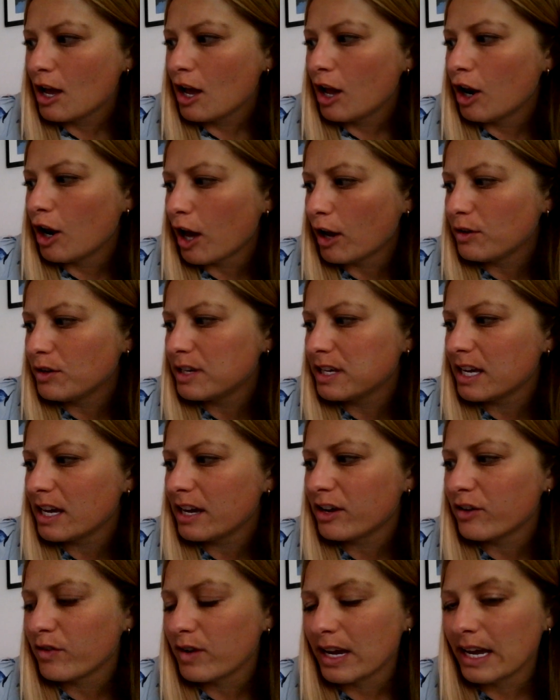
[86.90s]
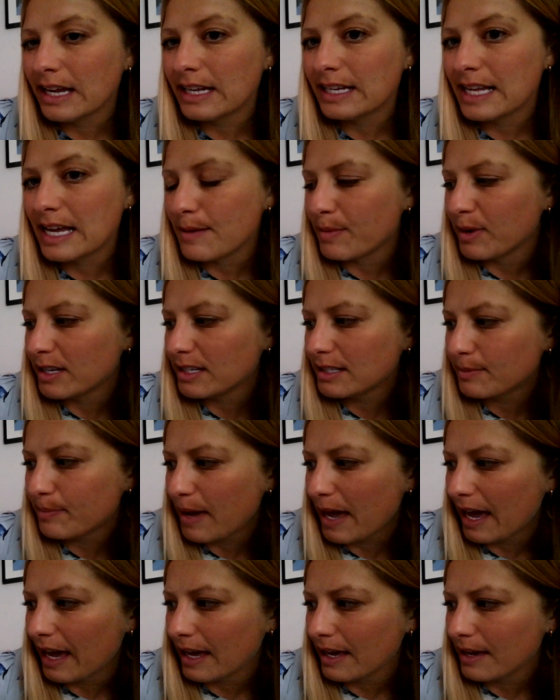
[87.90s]
Loki agreed he must
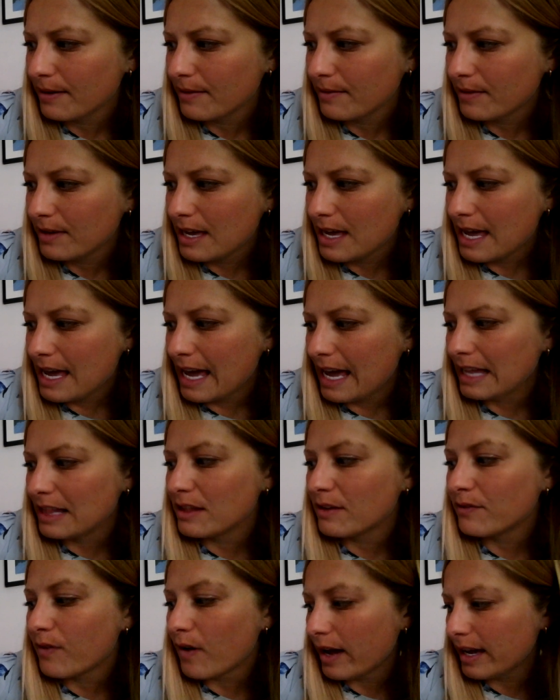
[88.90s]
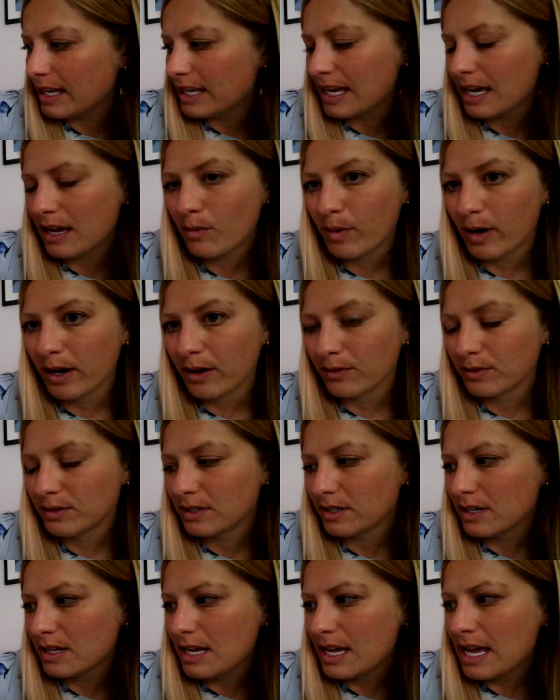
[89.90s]
pay. In the Viking world,
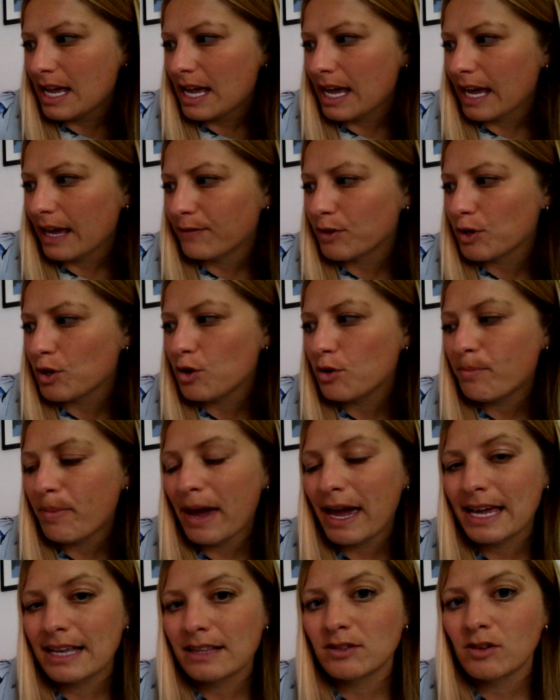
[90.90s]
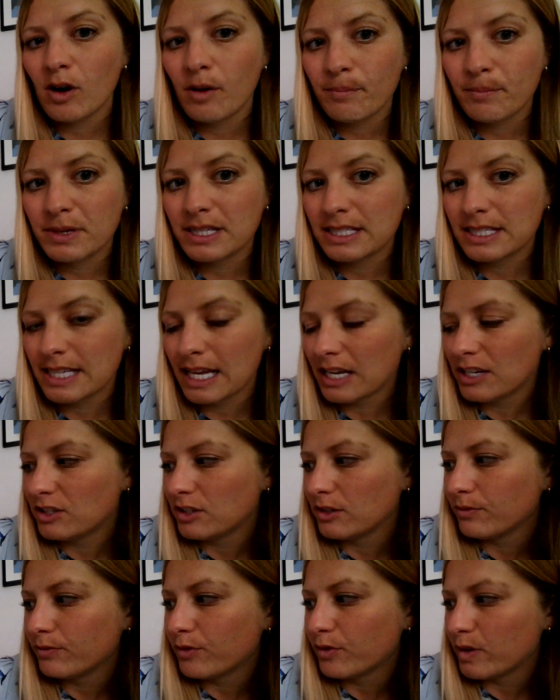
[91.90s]
if you paid
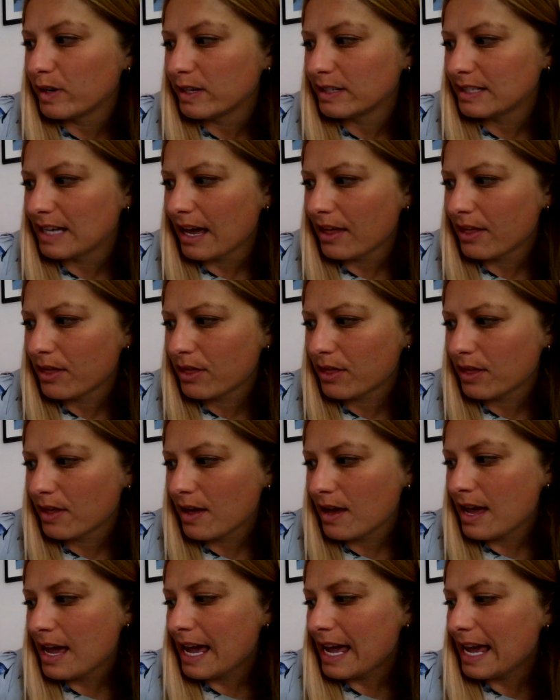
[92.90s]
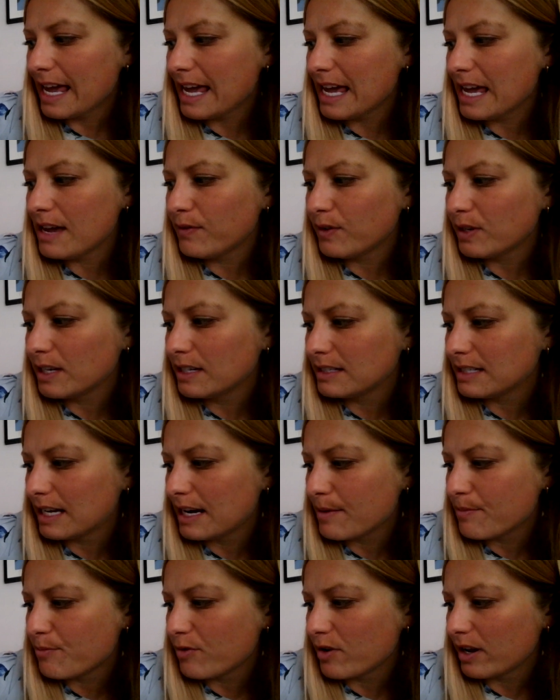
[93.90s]
compensation for a death, even a
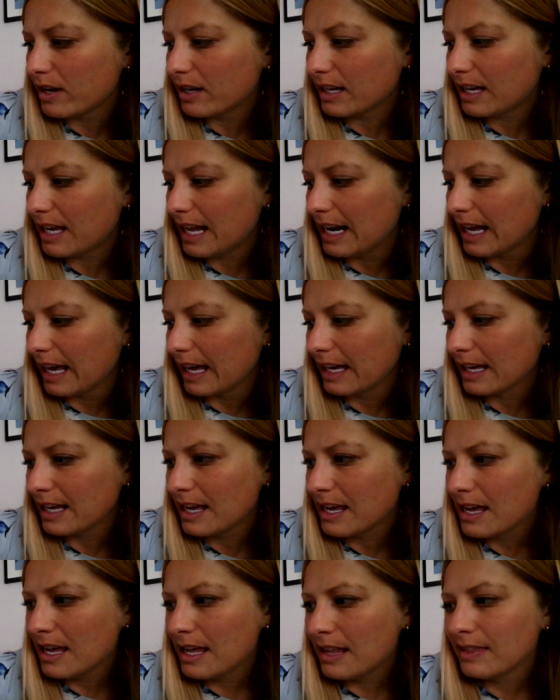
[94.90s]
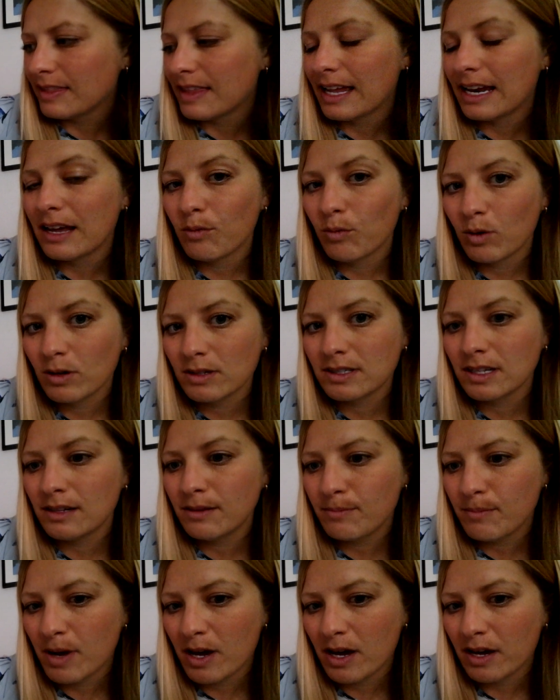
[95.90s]
deliberate killing, then it
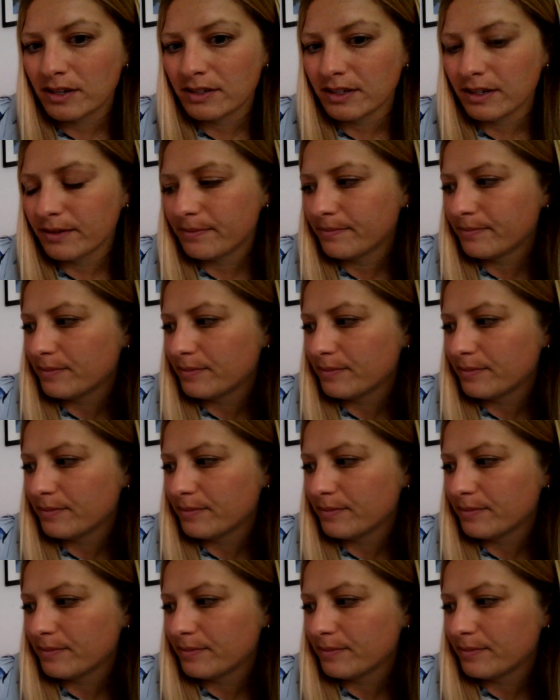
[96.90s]
wasn't murder.